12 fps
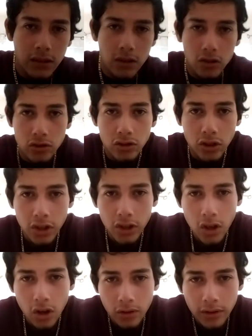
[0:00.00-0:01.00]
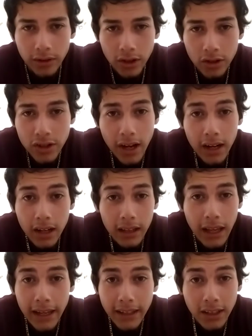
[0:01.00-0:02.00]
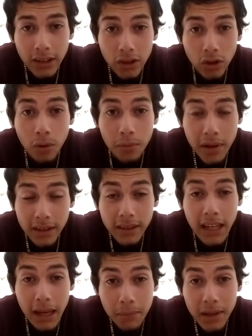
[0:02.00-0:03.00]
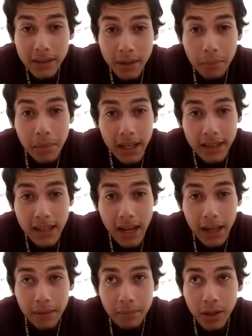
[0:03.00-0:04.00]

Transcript: So they're trying to like give me some big time.